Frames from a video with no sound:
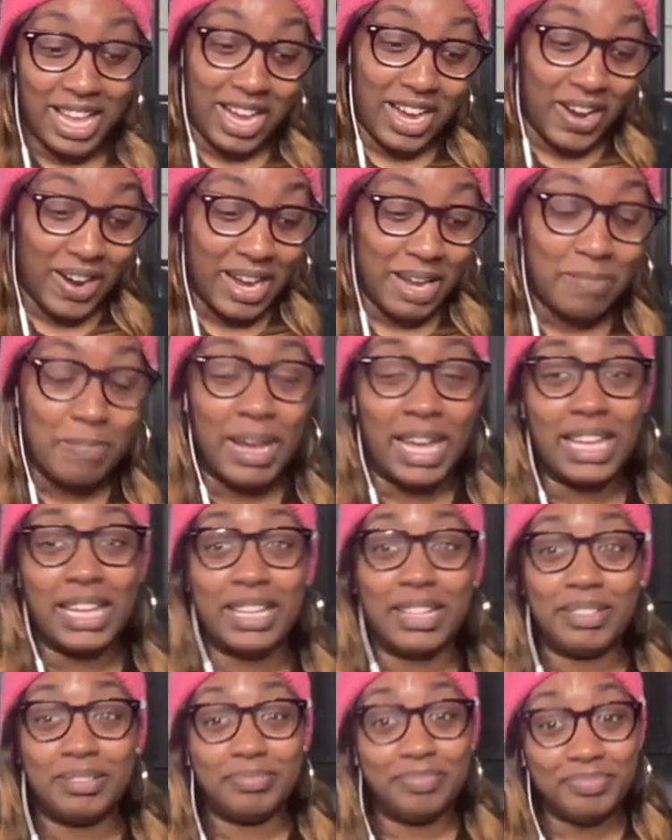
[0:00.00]
all right,
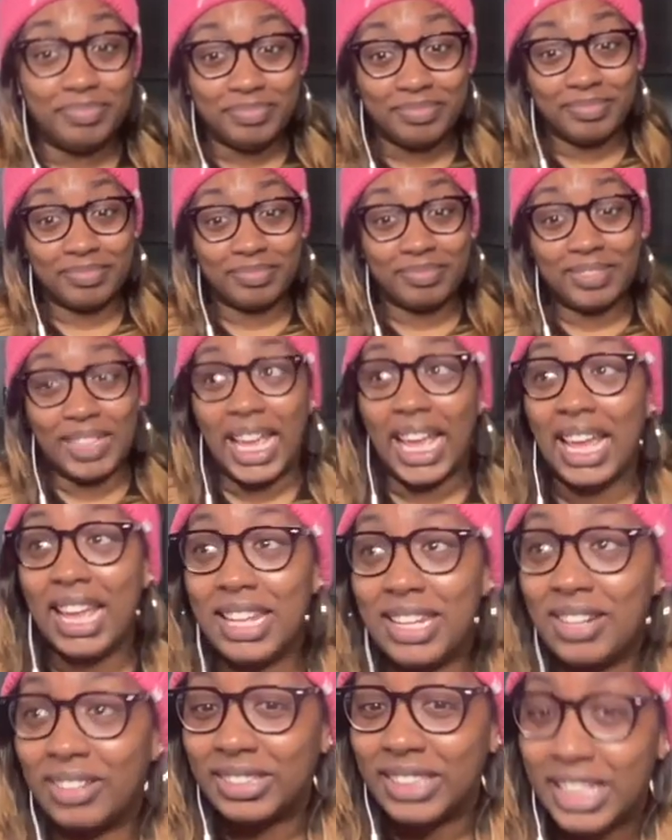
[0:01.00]
Micah.
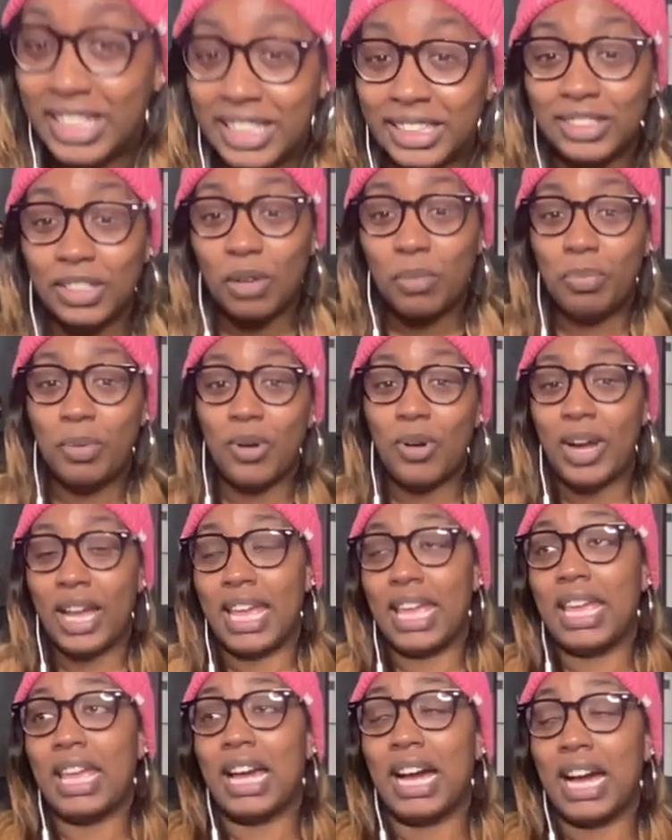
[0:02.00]
Don't let that little
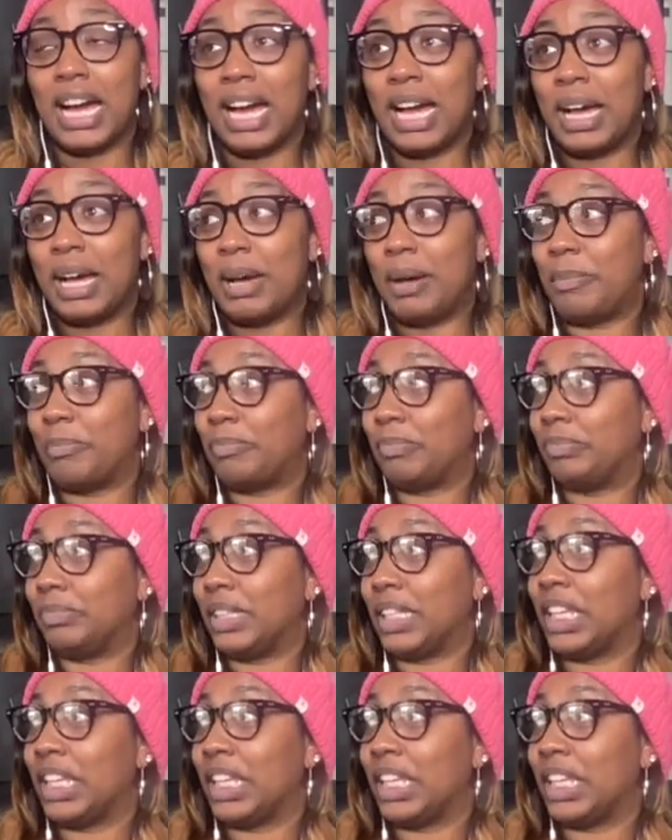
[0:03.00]
boy um,